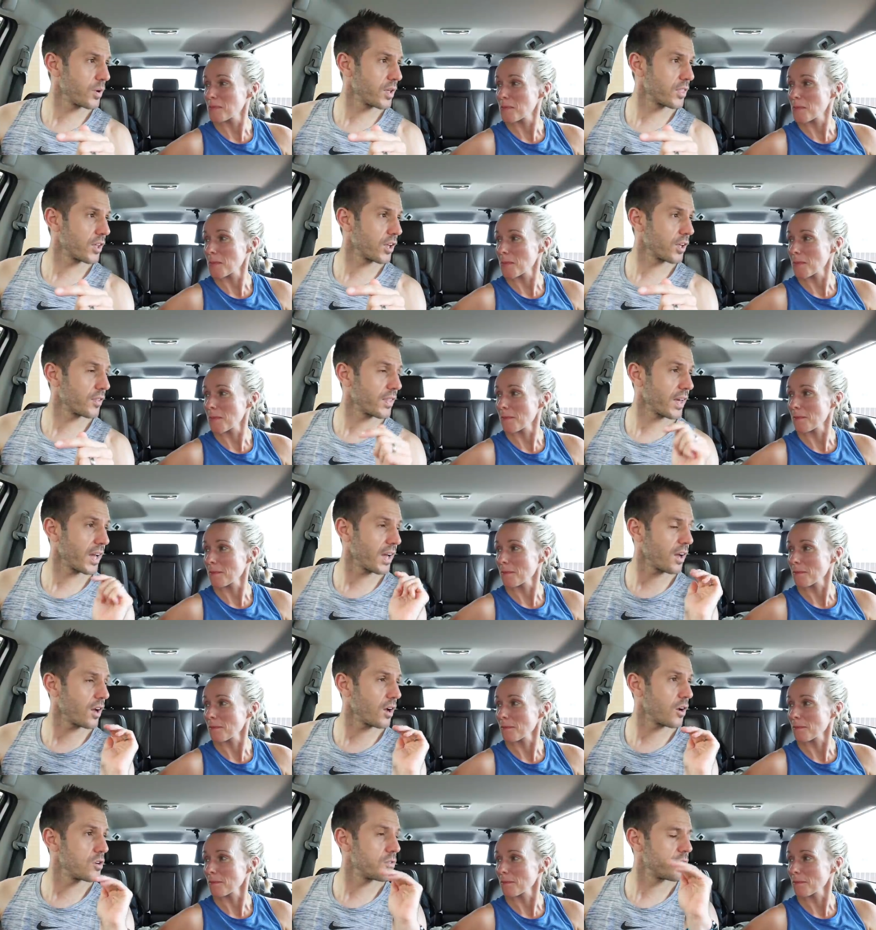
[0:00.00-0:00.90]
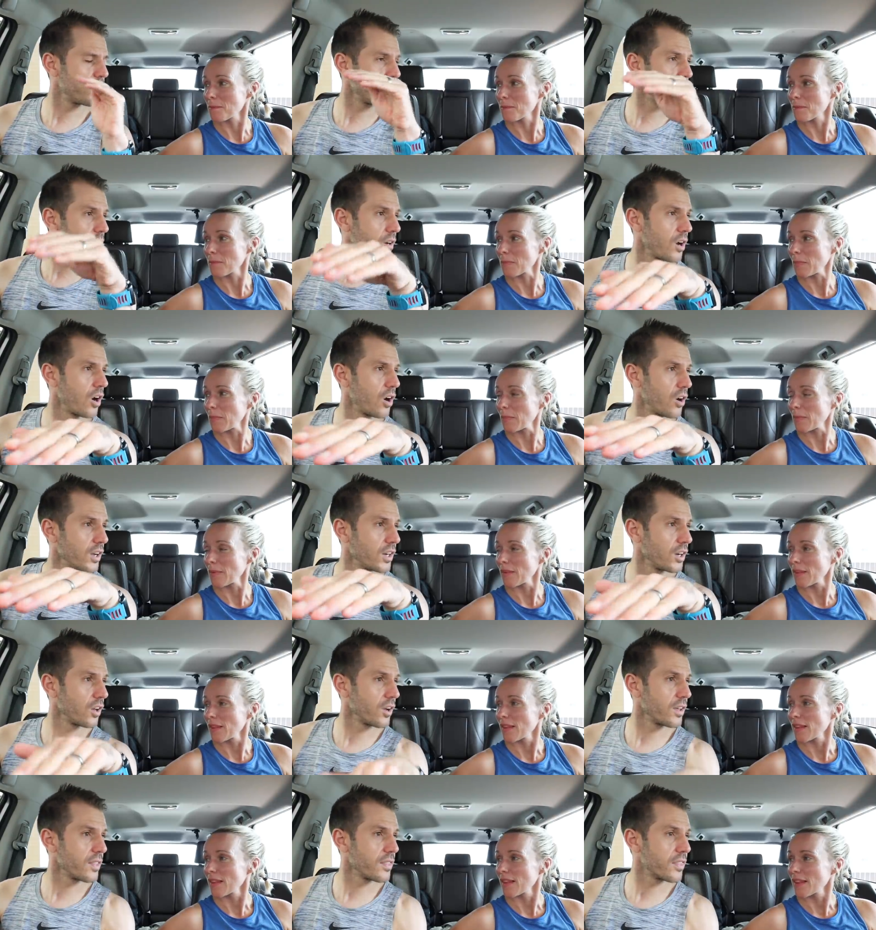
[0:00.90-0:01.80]
Speaker 1: with that over High
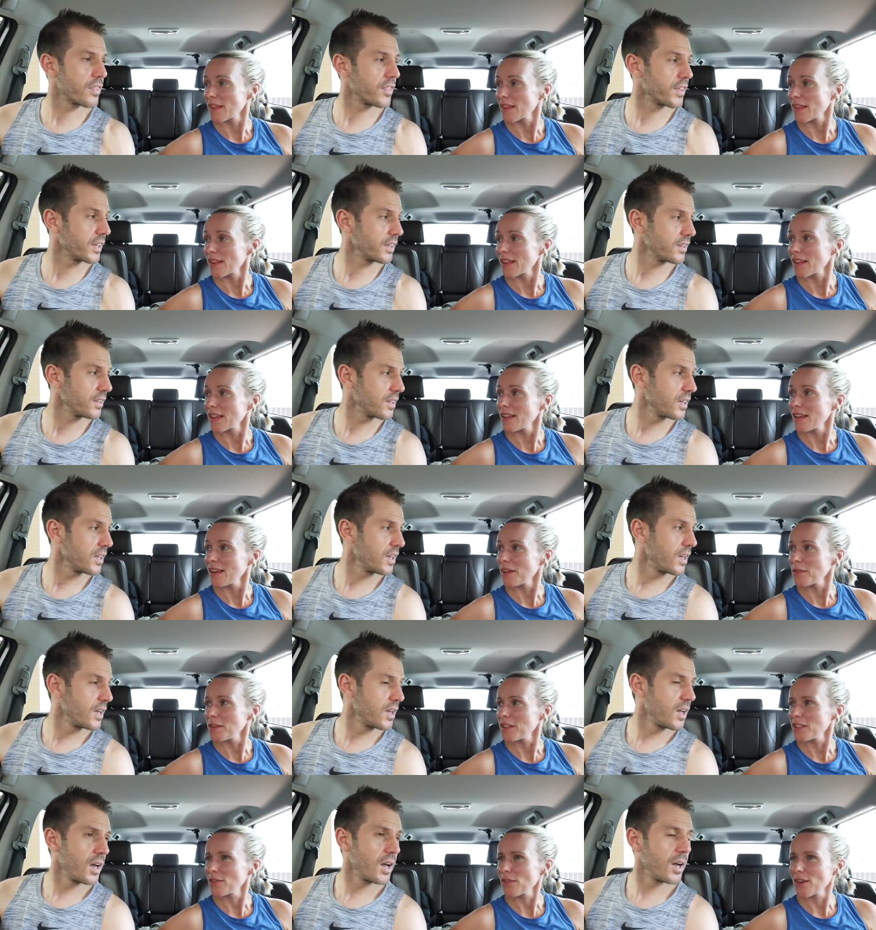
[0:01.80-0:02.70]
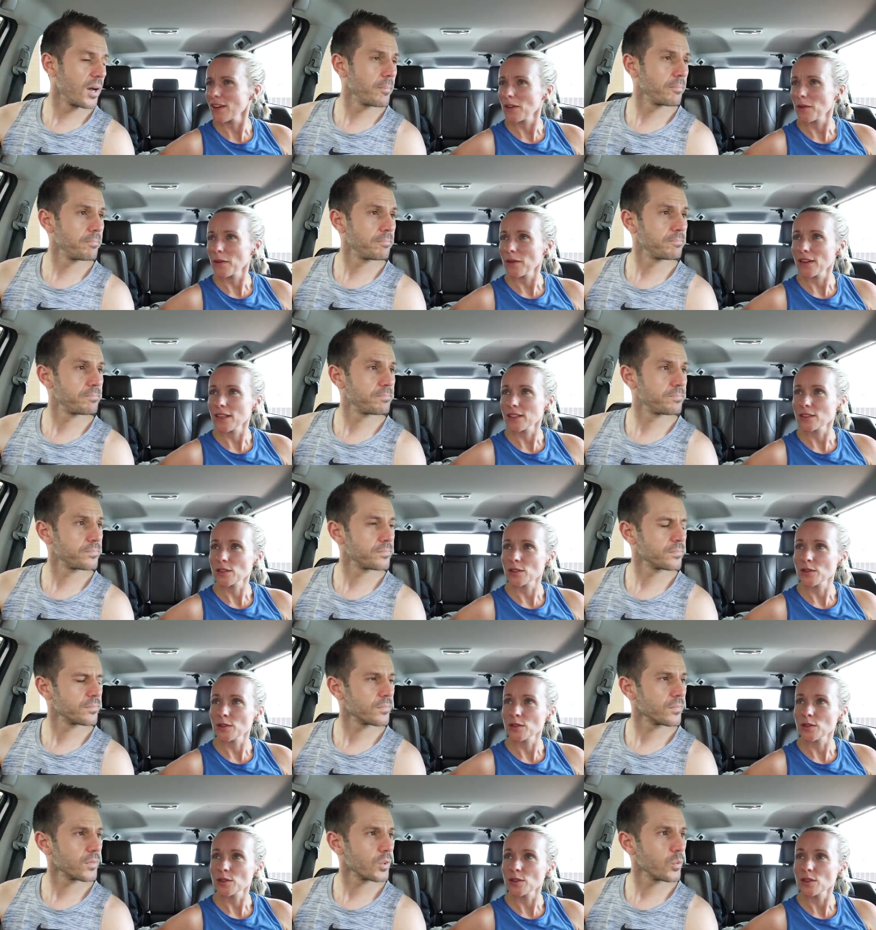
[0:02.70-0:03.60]
Line thing.
Speaker 2: Yeah, we need to find out what that's
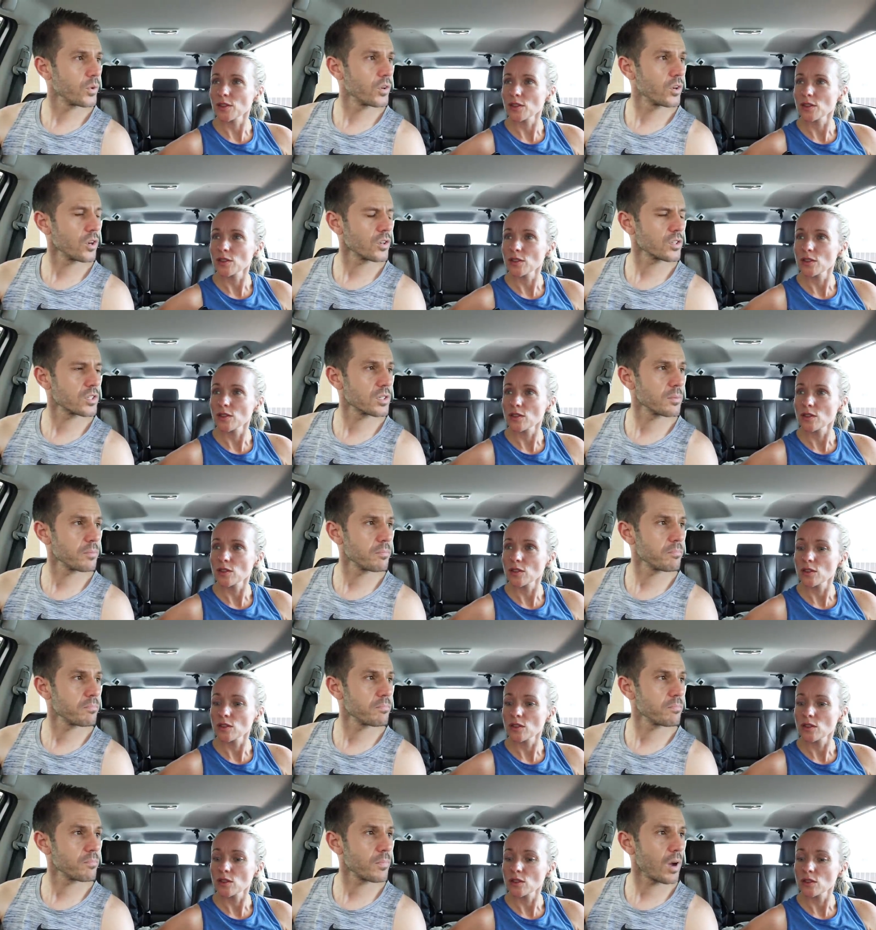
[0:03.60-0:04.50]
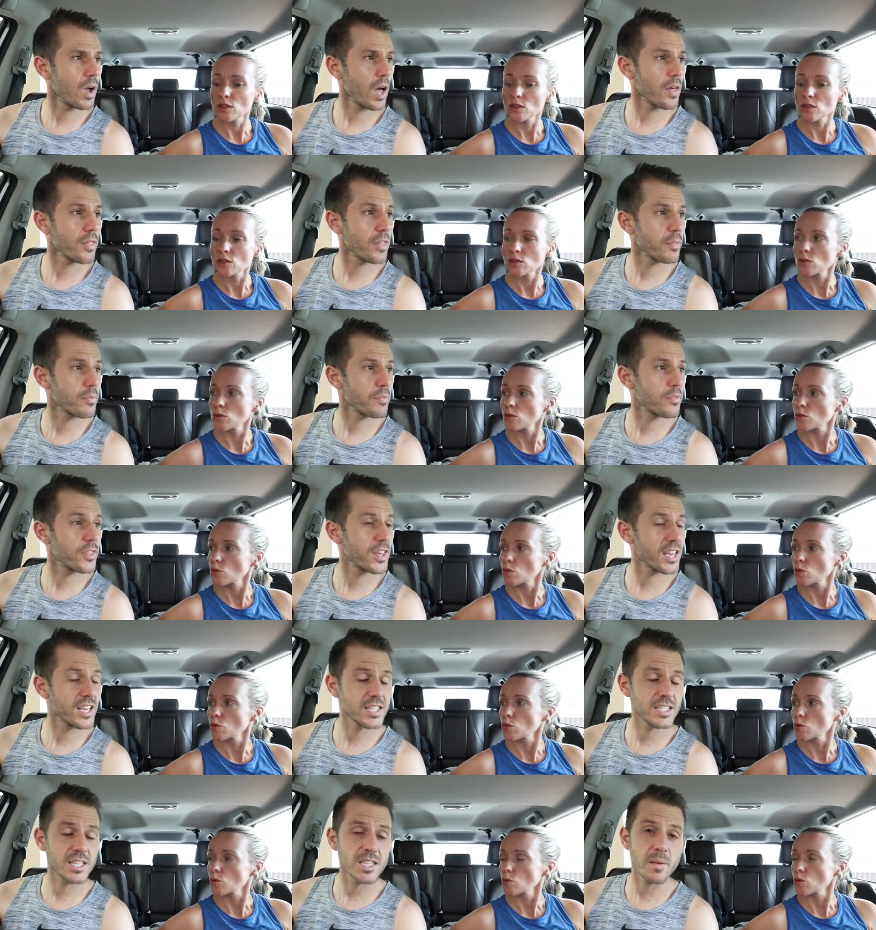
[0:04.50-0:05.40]
called.
Speaker 1: We've got some other
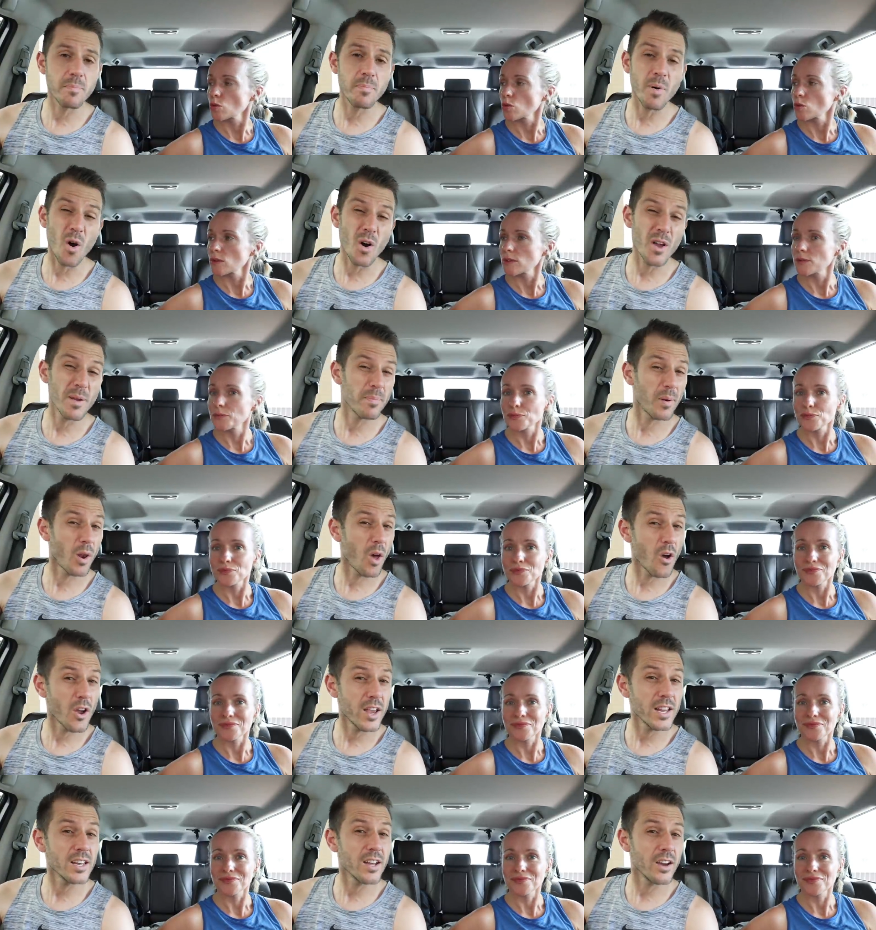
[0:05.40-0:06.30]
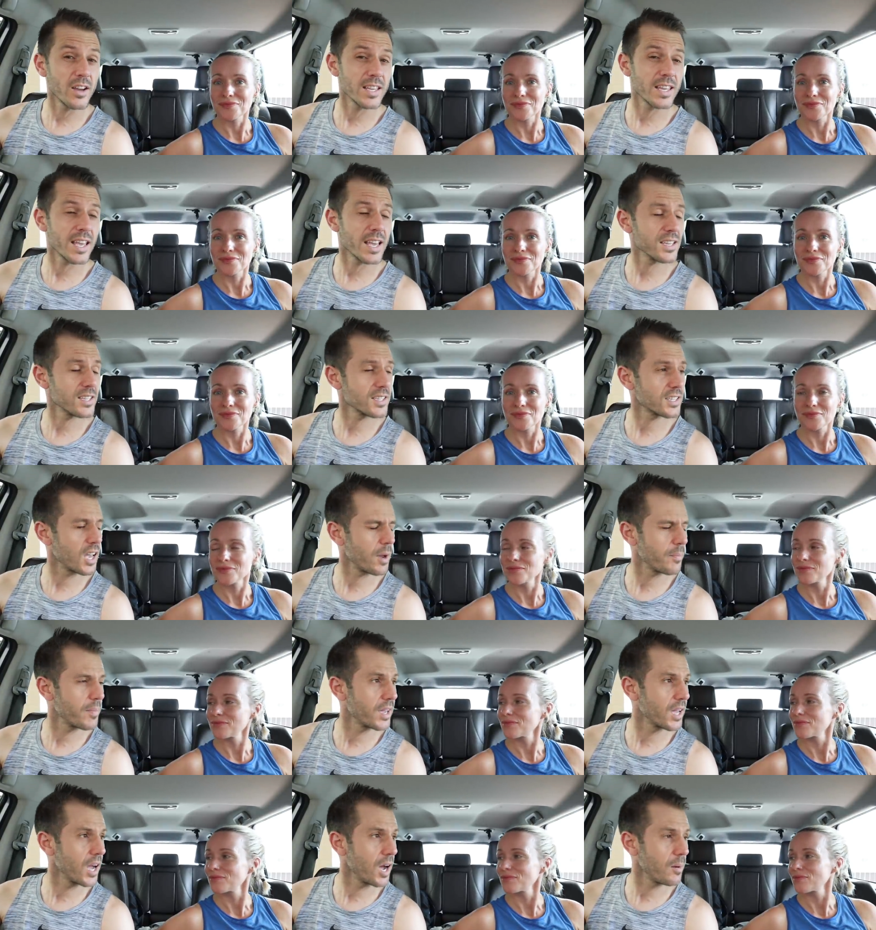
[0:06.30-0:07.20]
things in the pipeline, I guess,
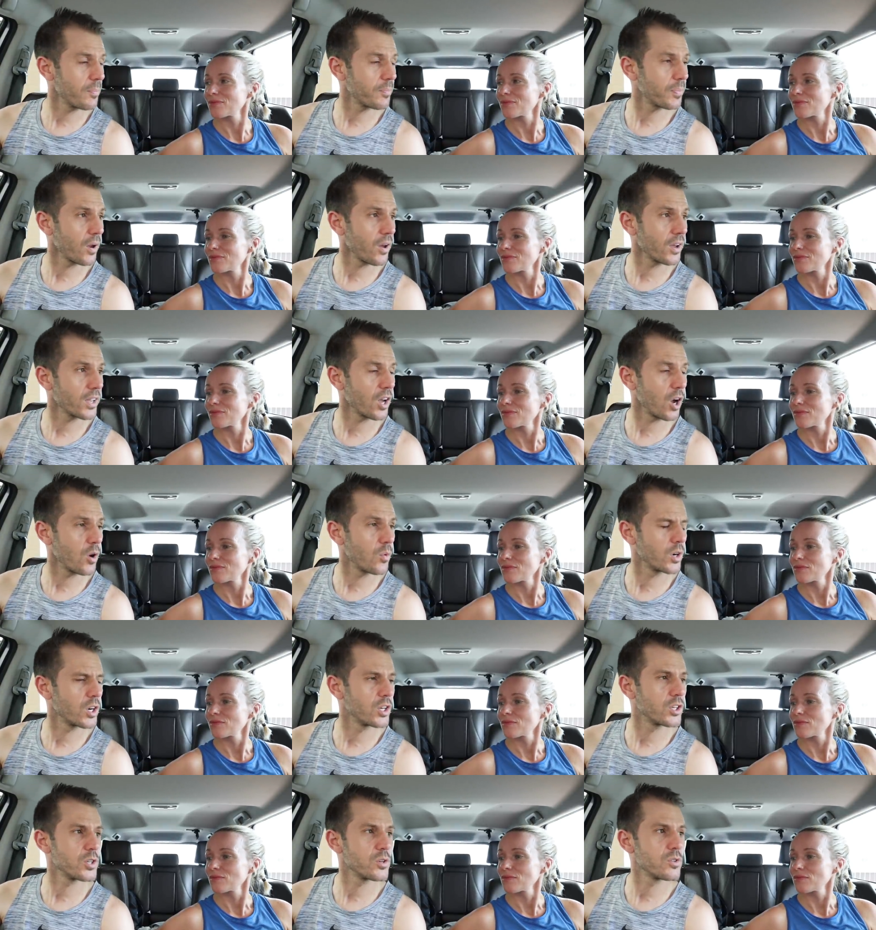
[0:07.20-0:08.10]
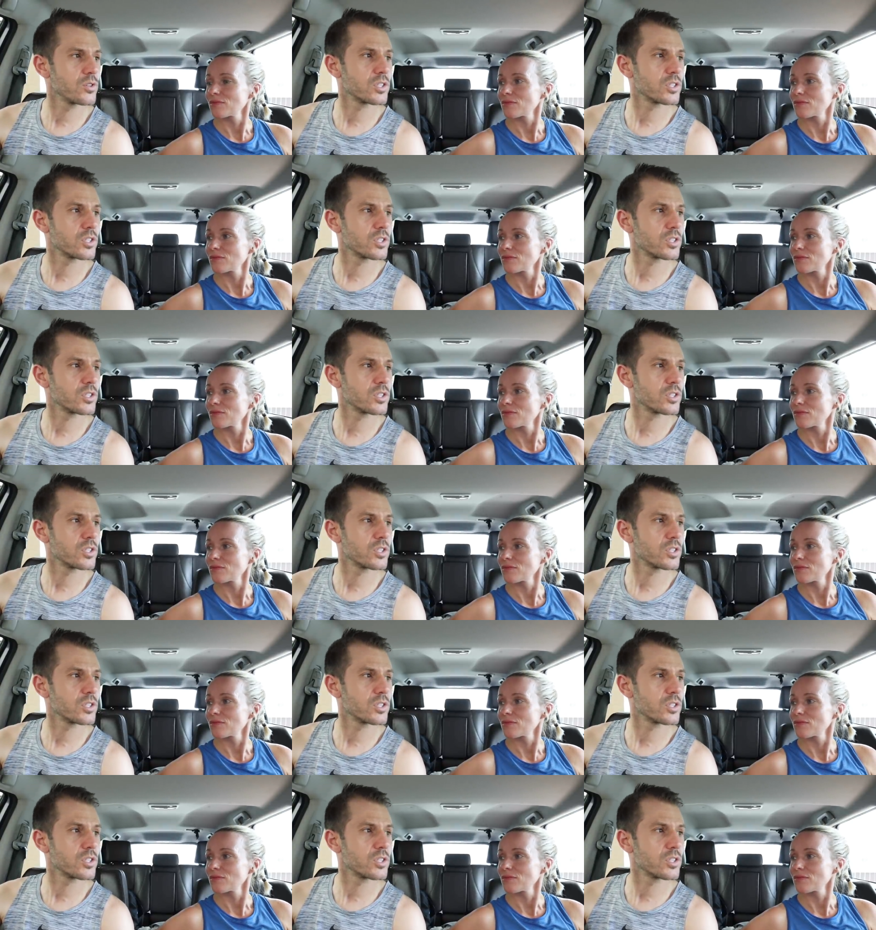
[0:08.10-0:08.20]
coming up. Like, I want to do